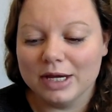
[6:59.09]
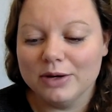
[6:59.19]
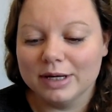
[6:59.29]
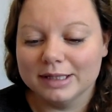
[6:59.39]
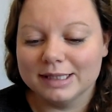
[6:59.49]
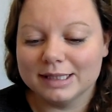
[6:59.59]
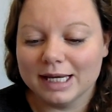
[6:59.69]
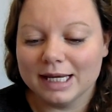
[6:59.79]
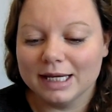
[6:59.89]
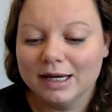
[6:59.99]
you can
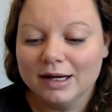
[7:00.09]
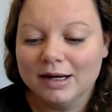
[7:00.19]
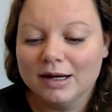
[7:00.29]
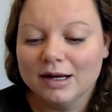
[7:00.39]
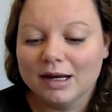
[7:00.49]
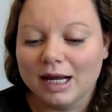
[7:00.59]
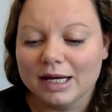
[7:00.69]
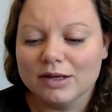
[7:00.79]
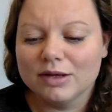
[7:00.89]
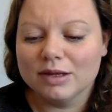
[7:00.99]
see
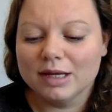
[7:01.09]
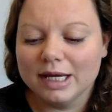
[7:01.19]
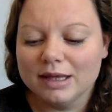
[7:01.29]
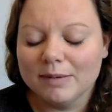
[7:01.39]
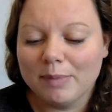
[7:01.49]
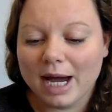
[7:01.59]
like in the